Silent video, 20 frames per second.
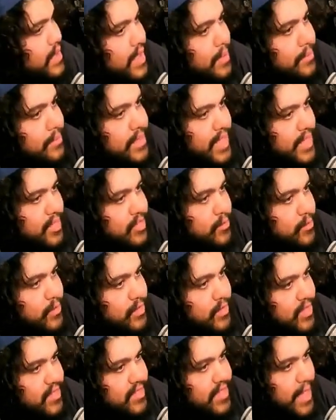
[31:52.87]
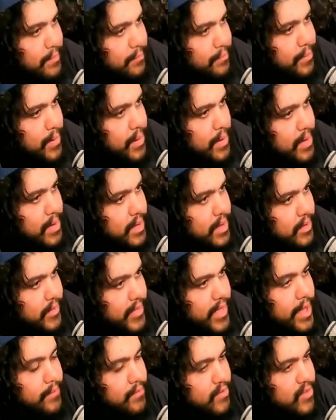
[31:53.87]
but they just released that book on the
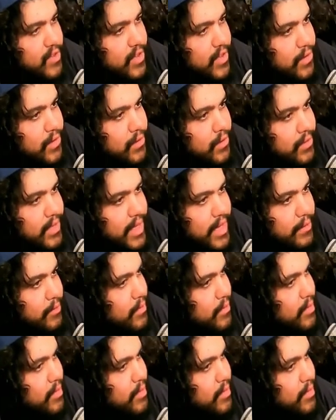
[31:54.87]
MCU that